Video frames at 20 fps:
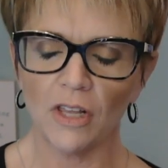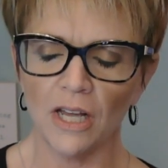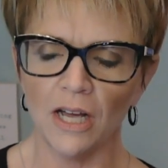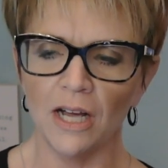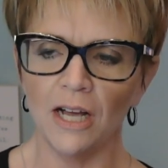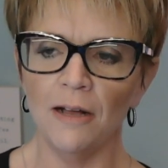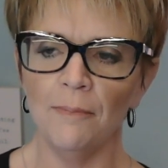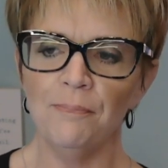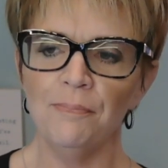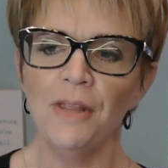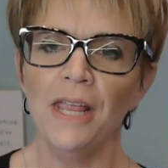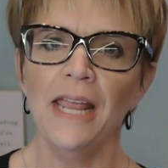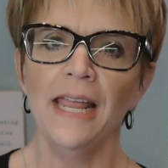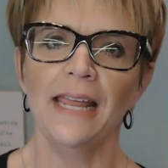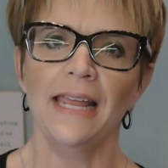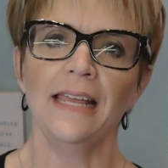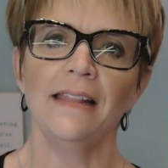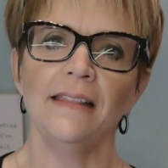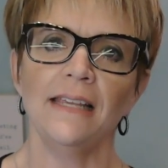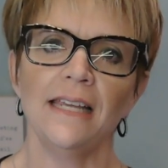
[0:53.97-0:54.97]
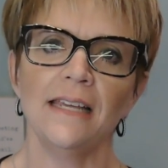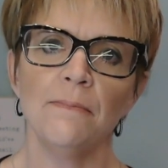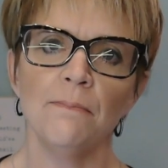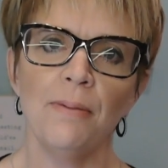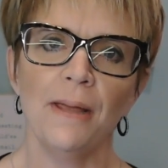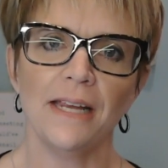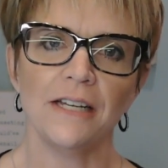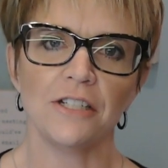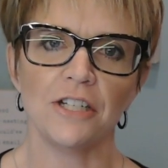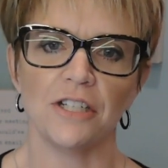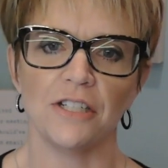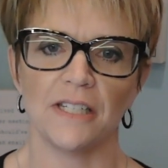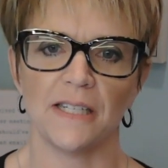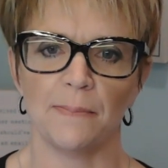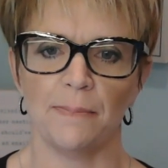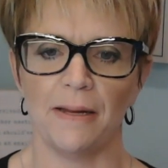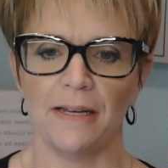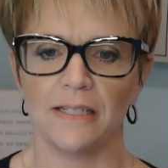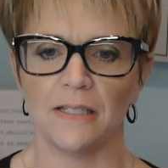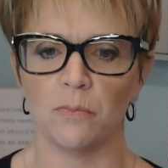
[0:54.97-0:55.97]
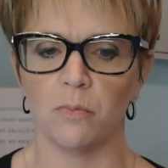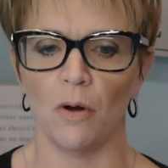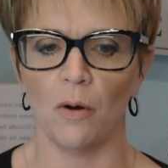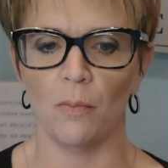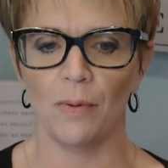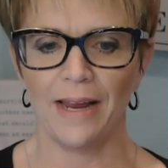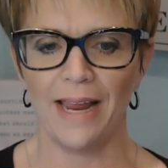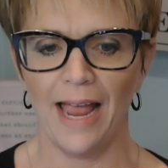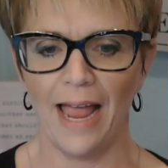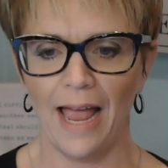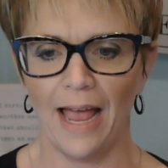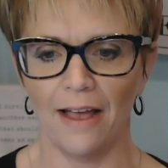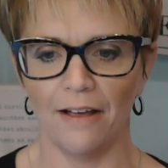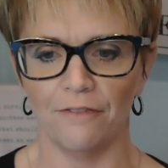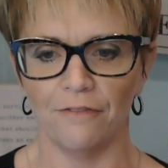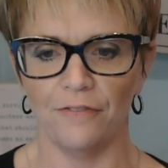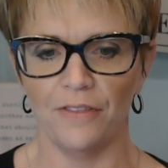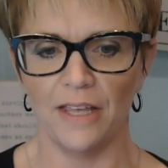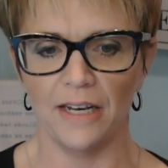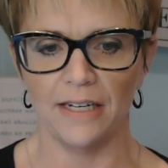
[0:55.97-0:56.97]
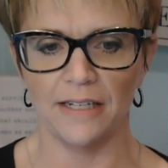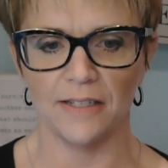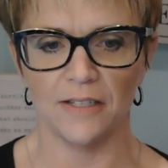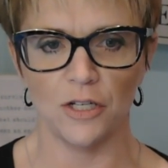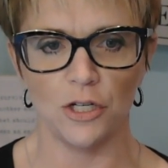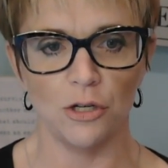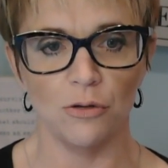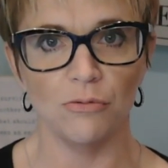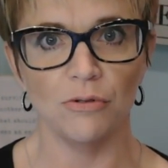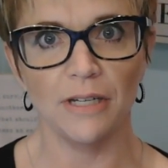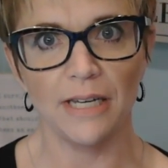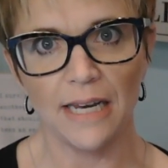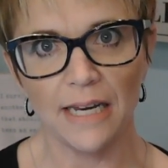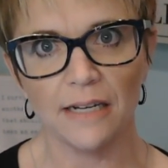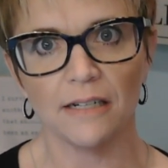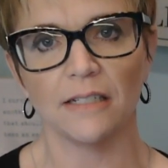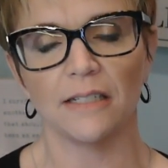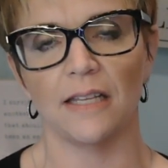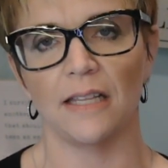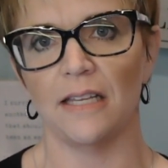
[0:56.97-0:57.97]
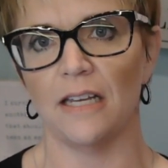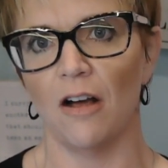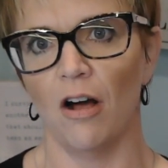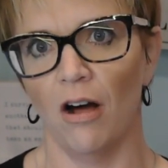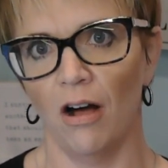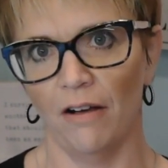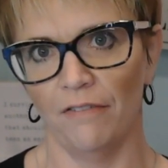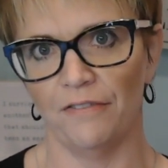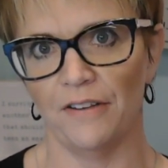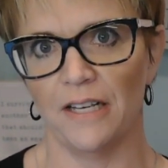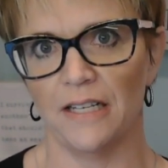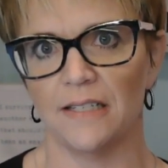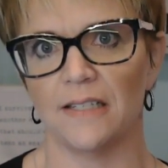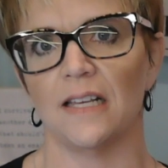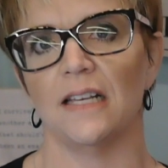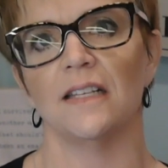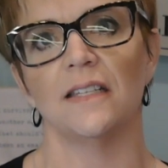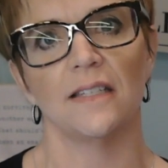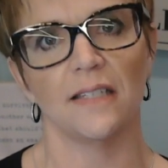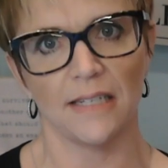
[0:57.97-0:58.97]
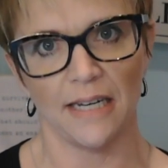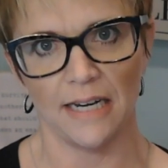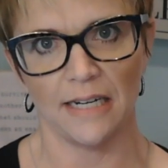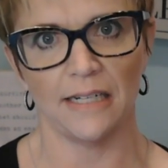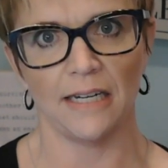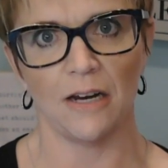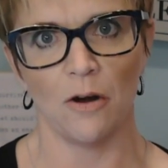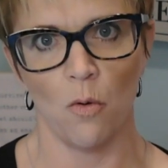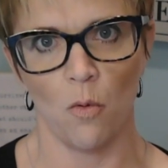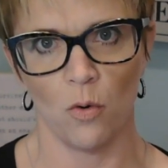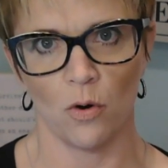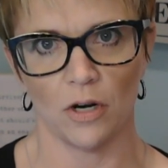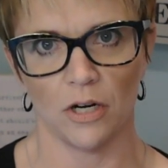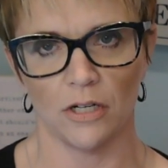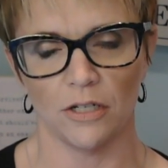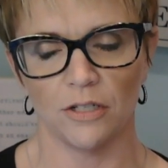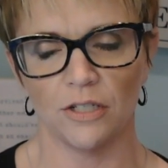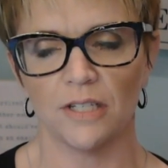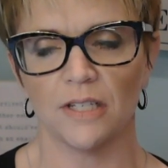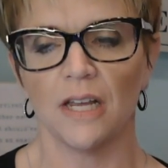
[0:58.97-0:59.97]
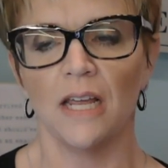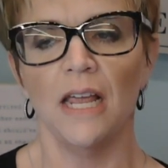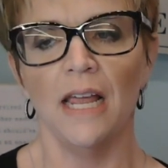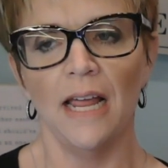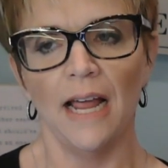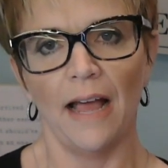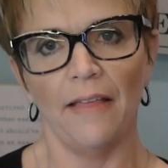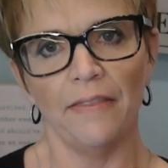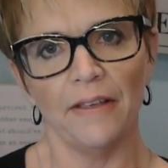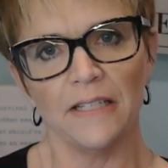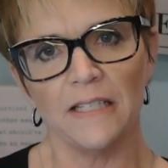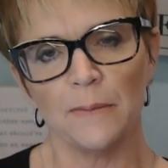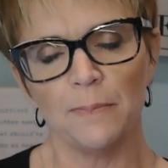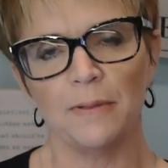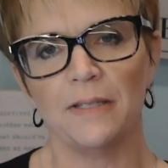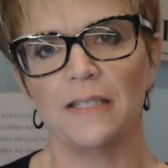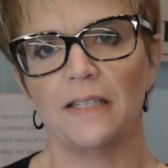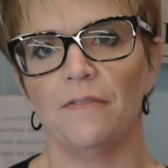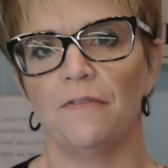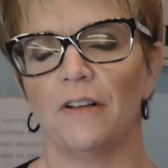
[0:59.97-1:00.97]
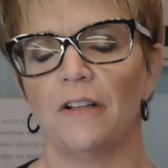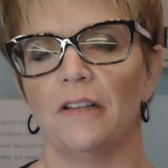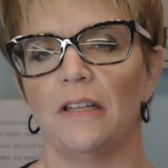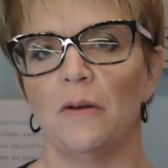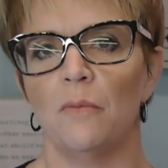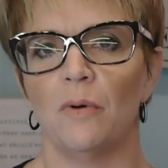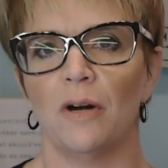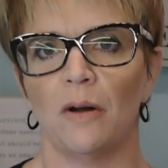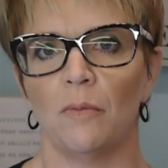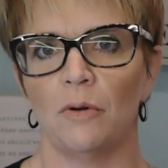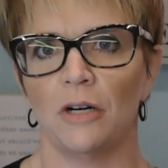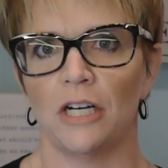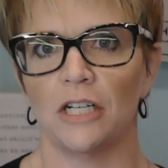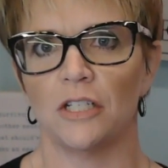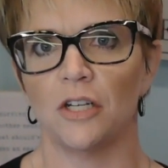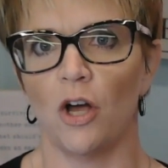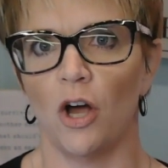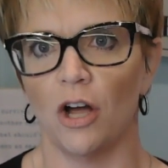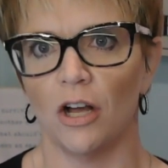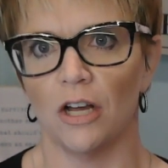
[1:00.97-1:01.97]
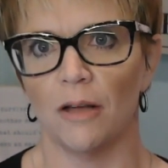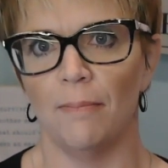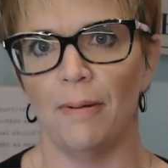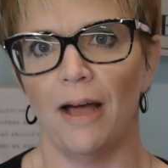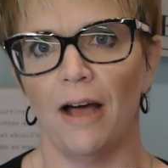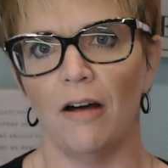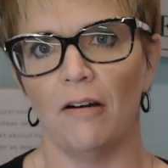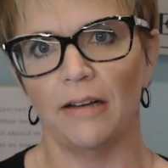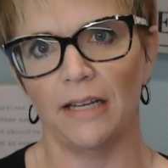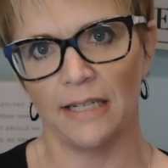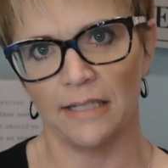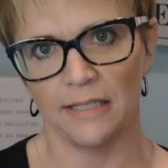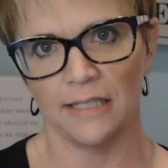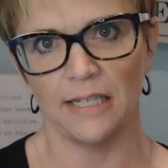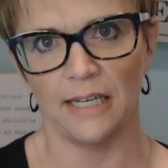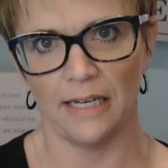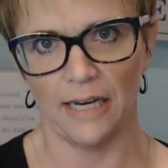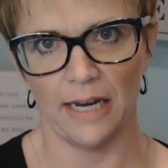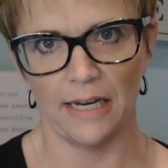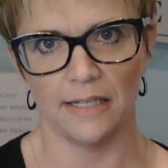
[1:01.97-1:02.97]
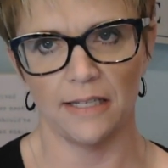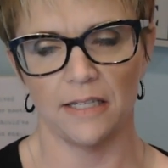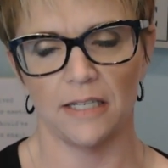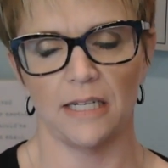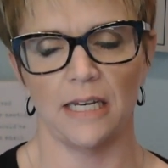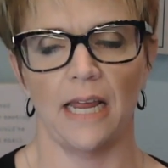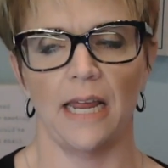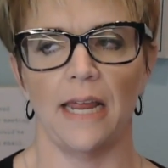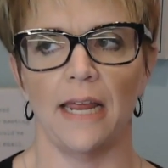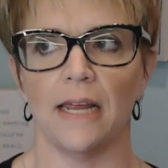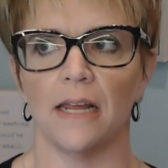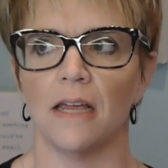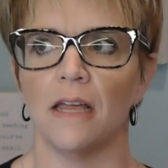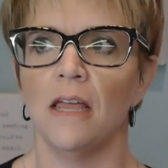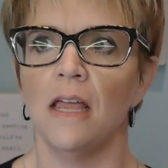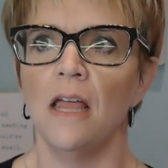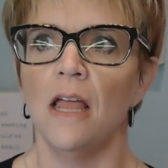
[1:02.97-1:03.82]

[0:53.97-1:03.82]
In the inpatient space, what we have that is unique to the office is standing orders. And that's specifically what I want to talk about in today's take.